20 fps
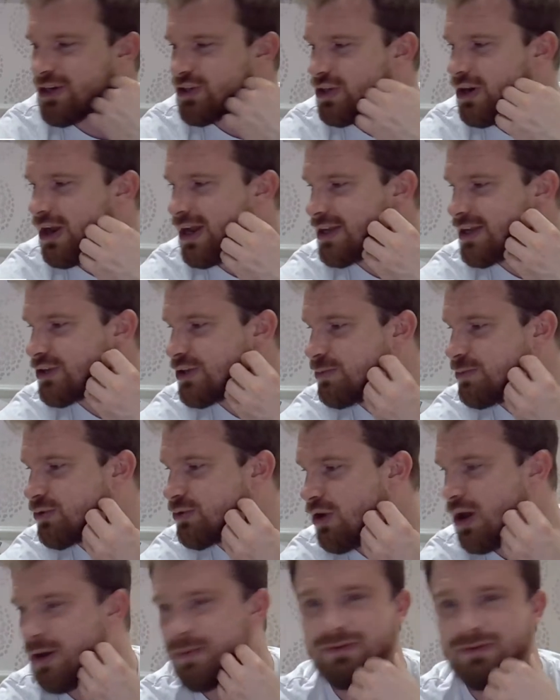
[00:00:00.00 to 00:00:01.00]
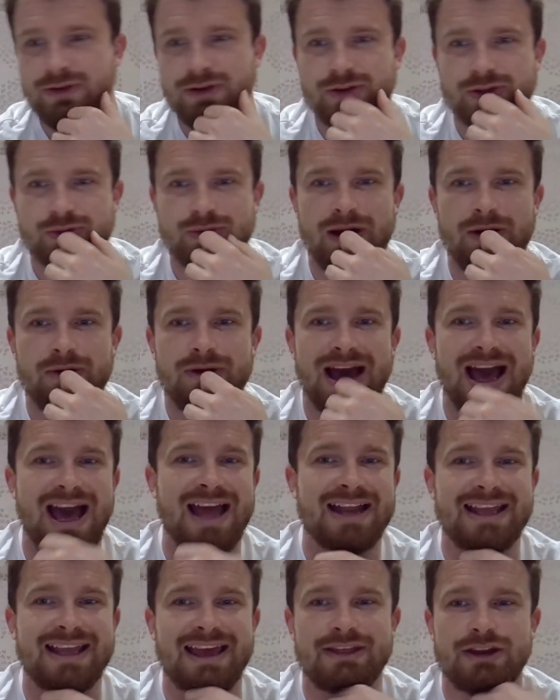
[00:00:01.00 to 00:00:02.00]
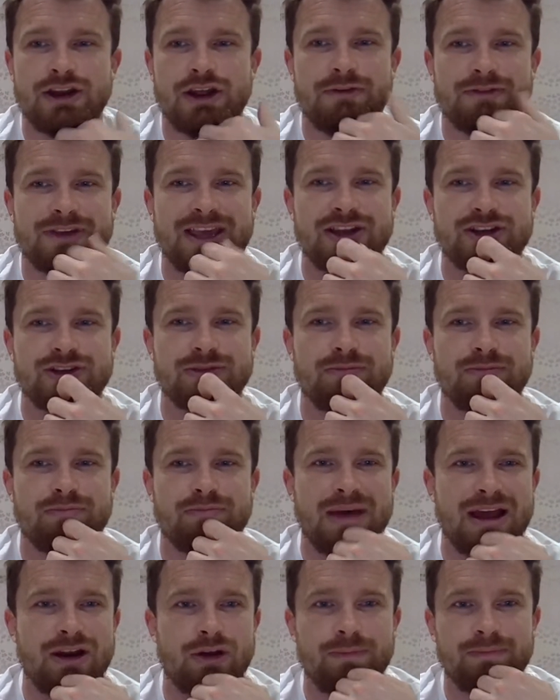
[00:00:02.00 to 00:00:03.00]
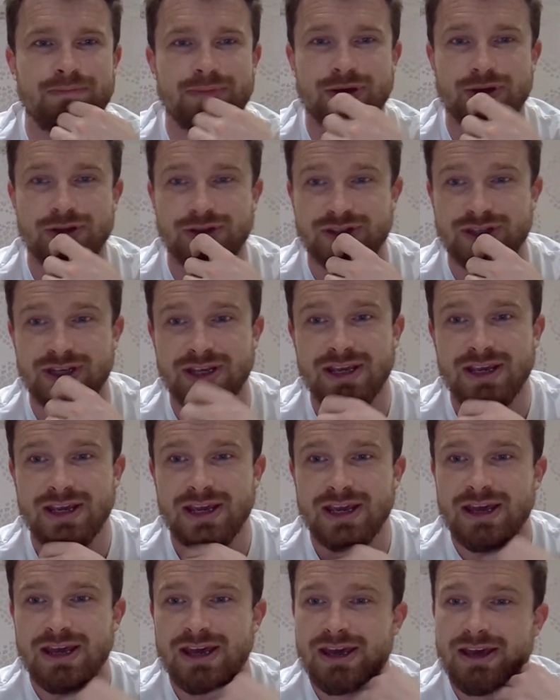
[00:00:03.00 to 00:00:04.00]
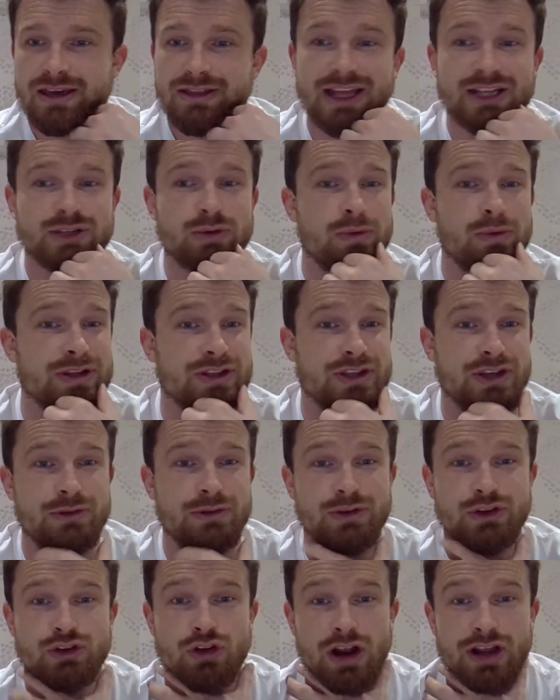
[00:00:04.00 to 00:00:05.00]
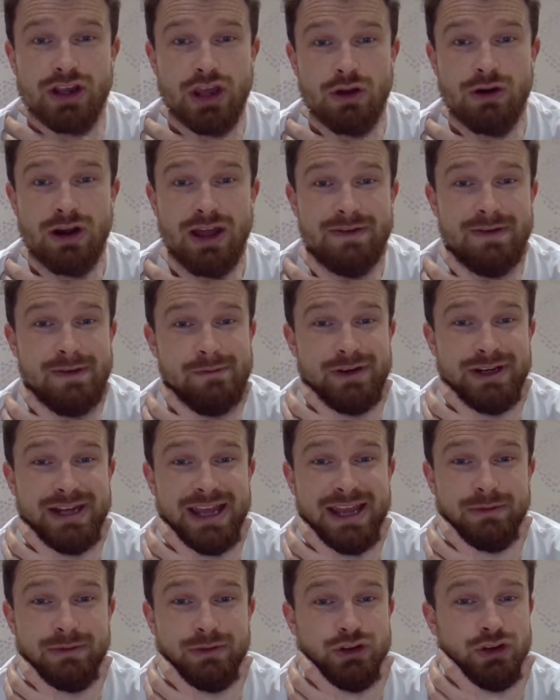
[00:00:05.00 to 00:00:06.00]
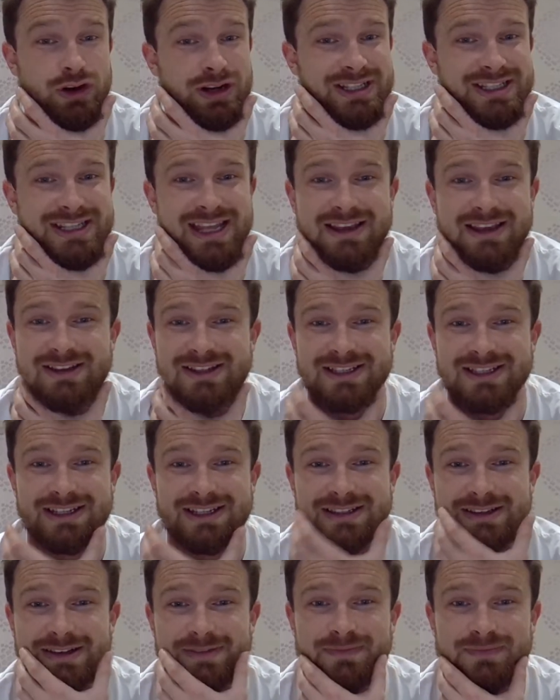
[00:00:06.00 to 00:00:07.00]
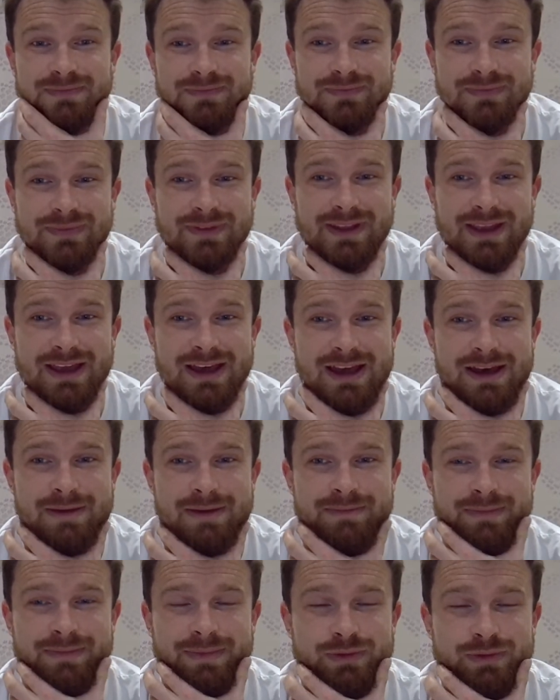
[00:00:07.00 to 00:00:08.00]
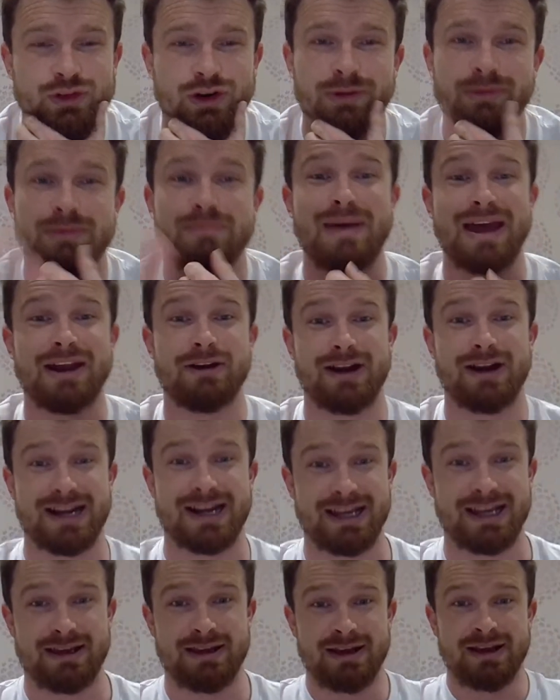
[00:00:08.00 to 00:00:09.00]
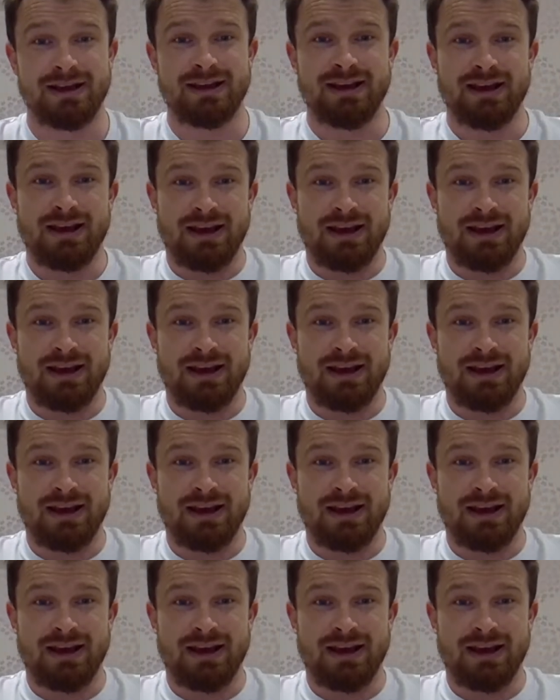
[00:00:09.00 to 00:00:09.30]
you smash the like, subscribe if you're new as well, and get the notification bell on, because that's what we do. We try and go live every day. We try and stay consistent. Trying to be better at it.